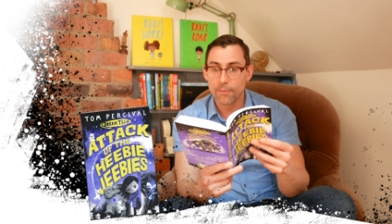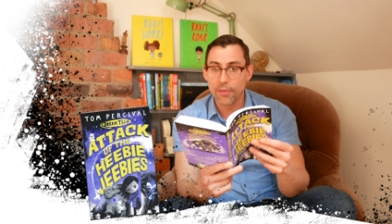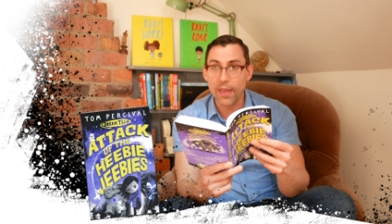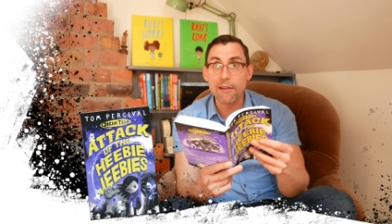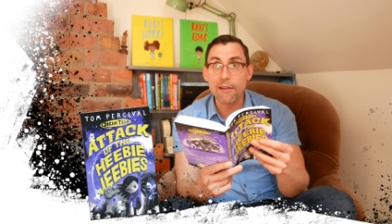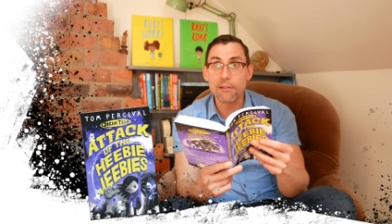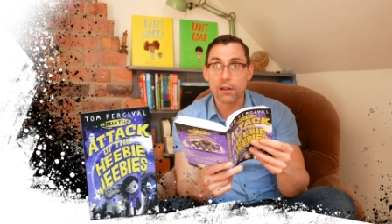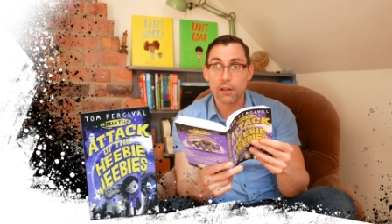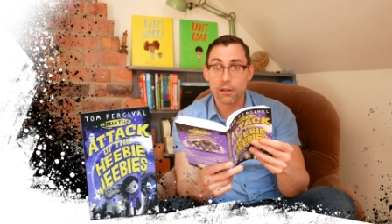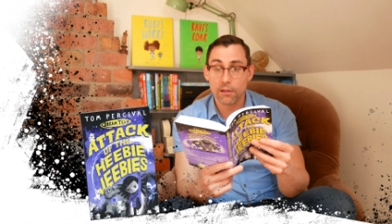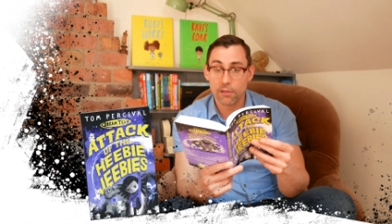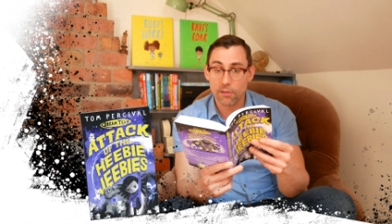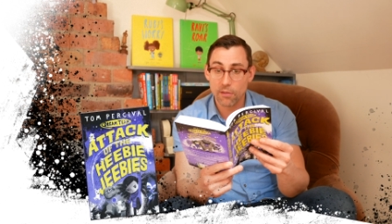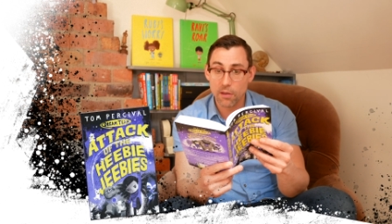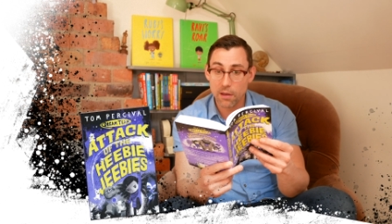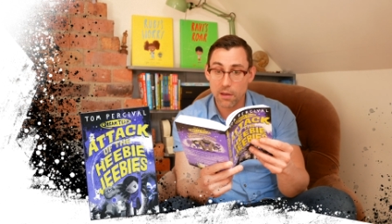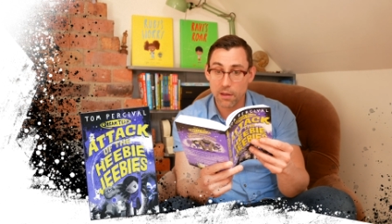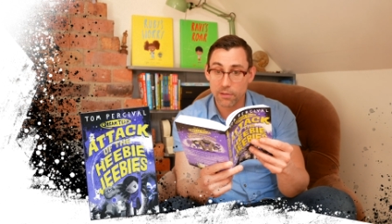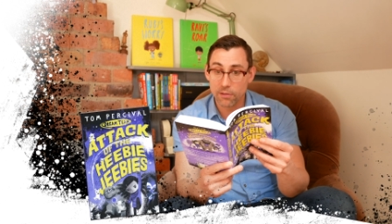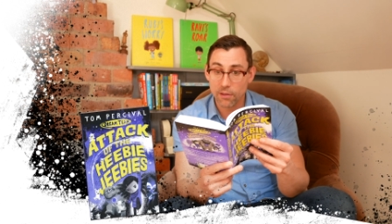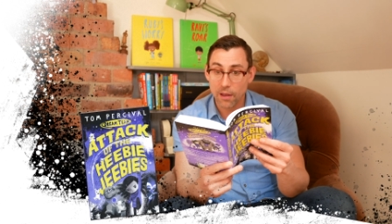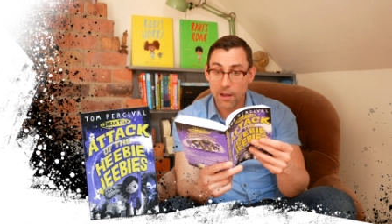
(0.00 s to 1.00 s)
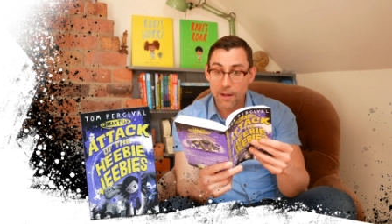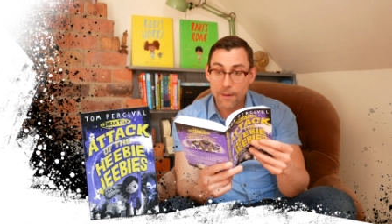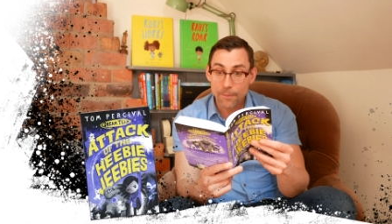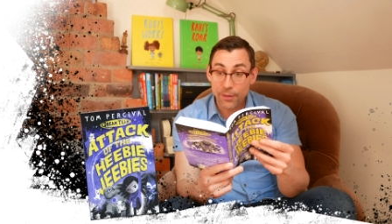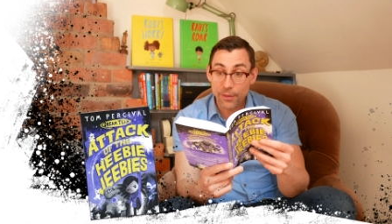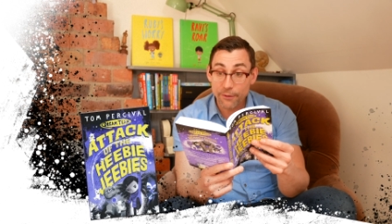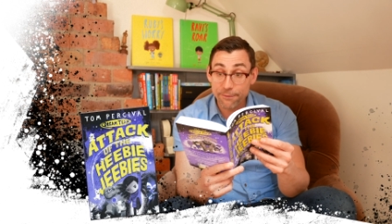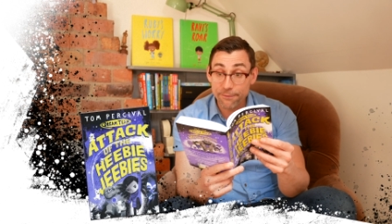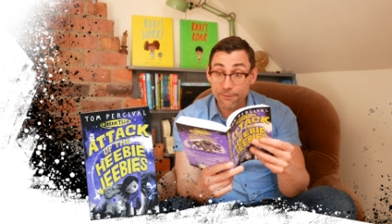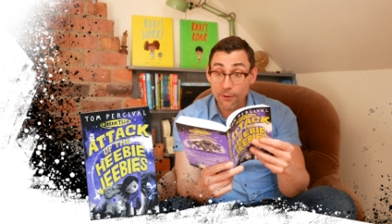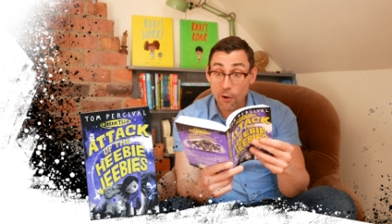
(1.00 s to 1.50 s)
Erica turned.
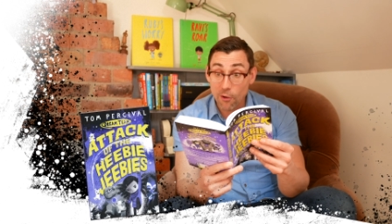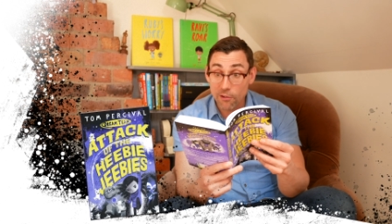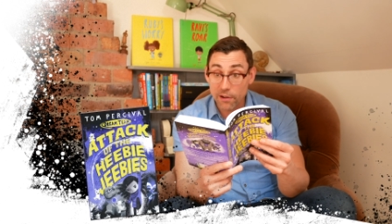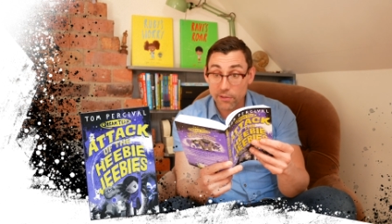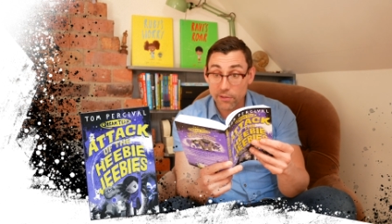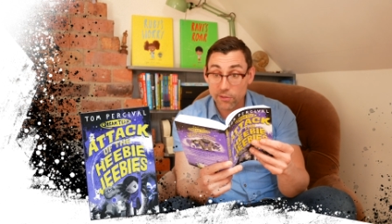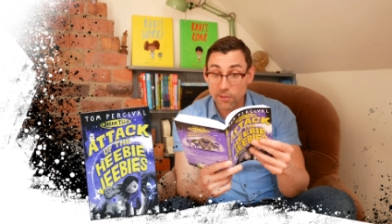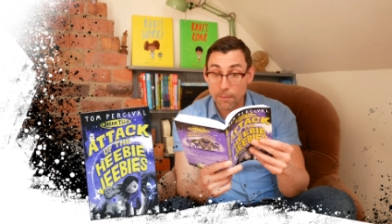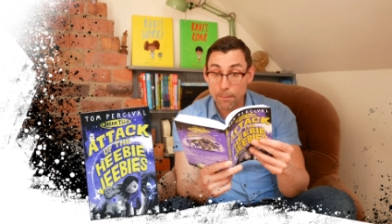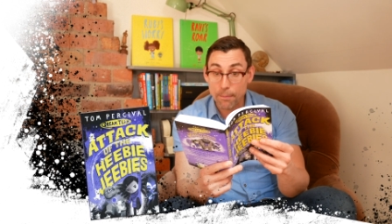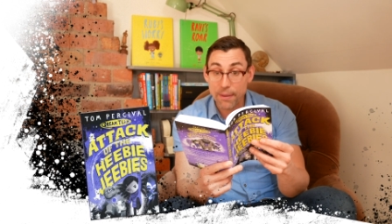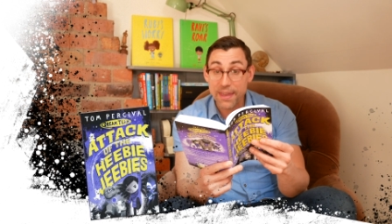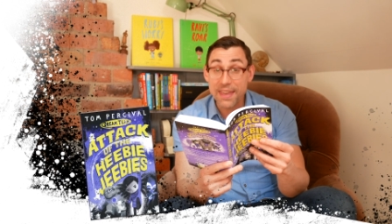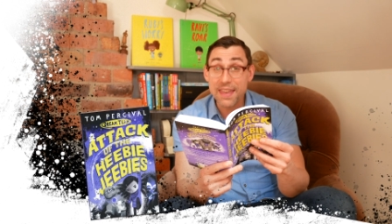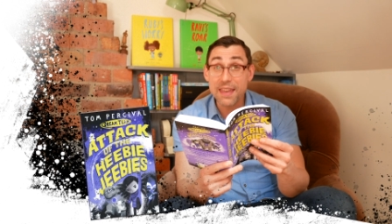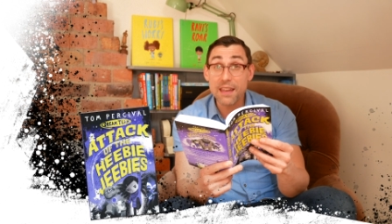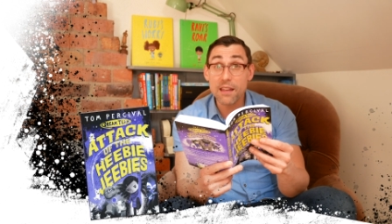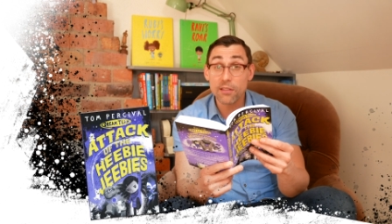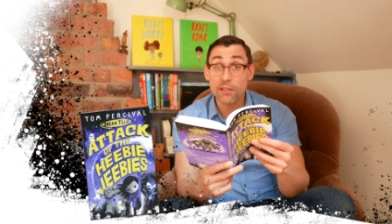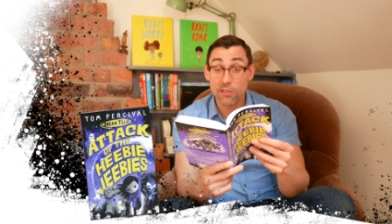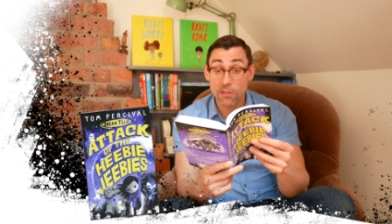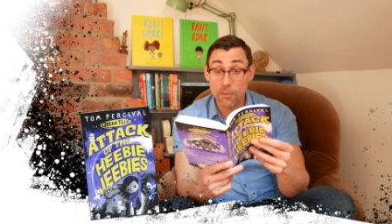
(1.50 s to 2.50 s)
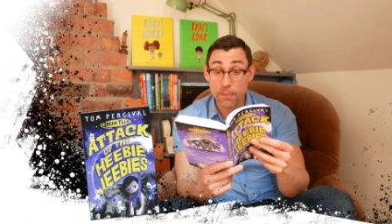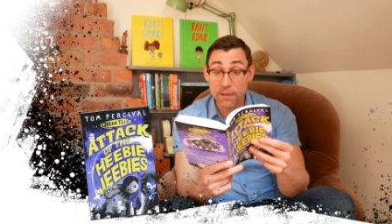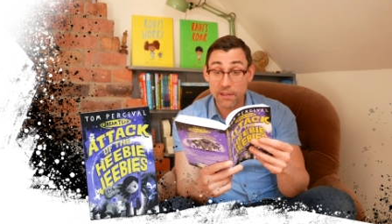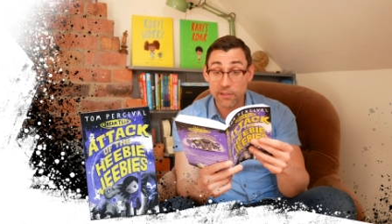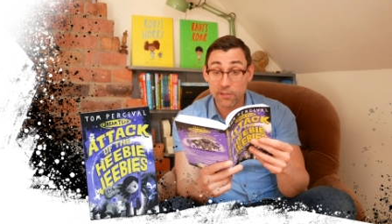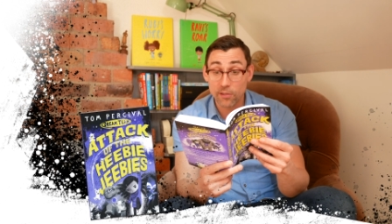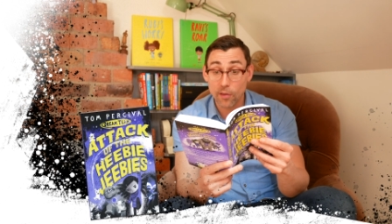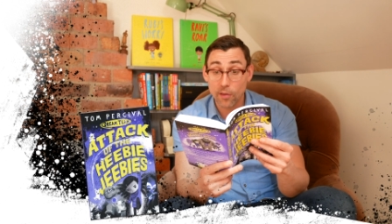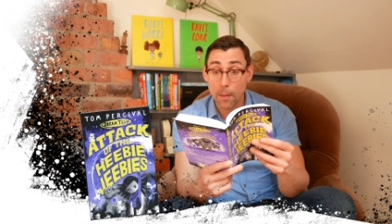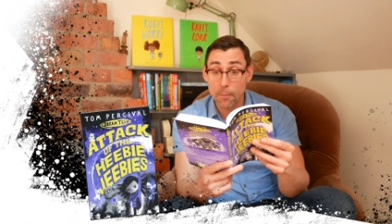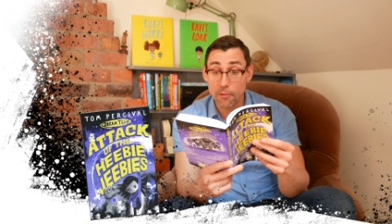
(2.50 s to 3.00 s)
The forest appeared to be
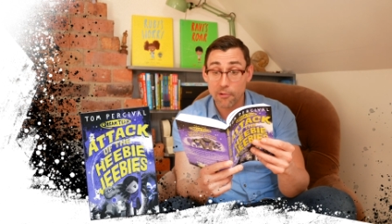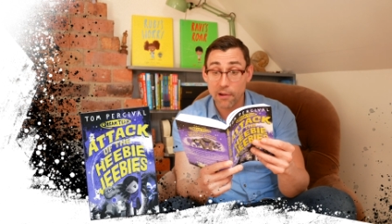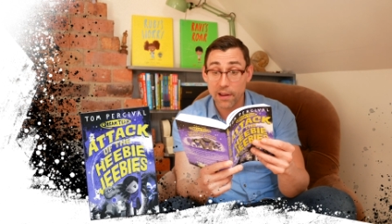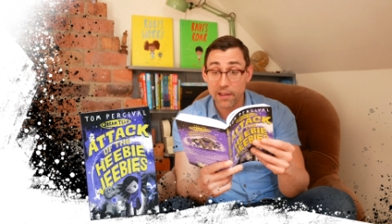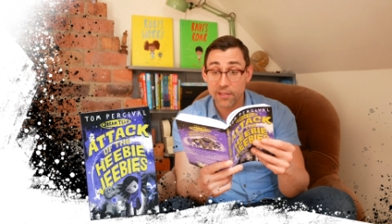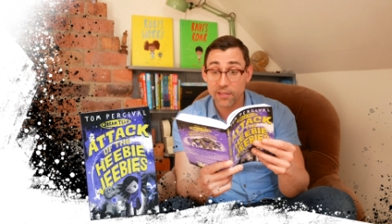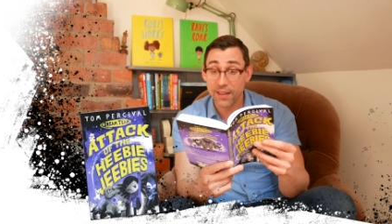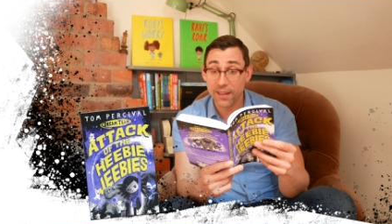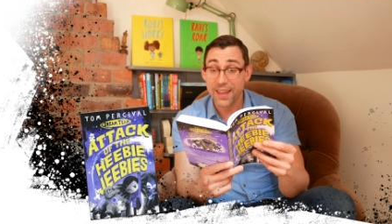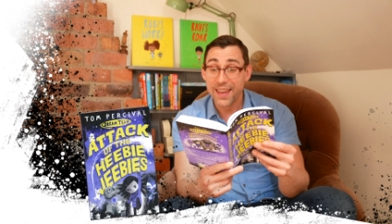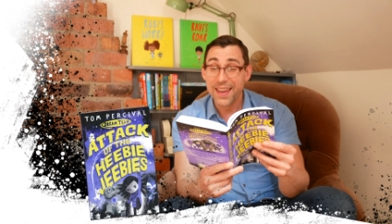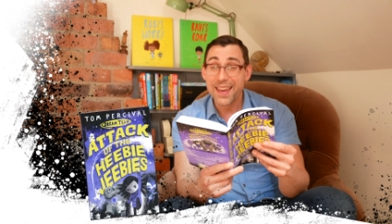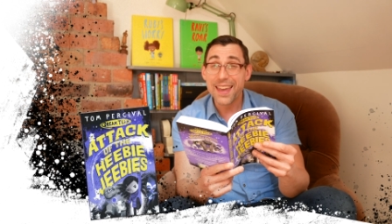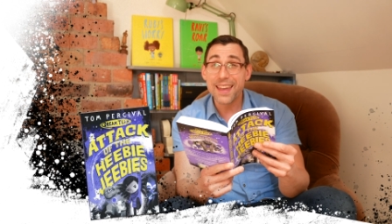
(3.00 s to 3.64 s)
separating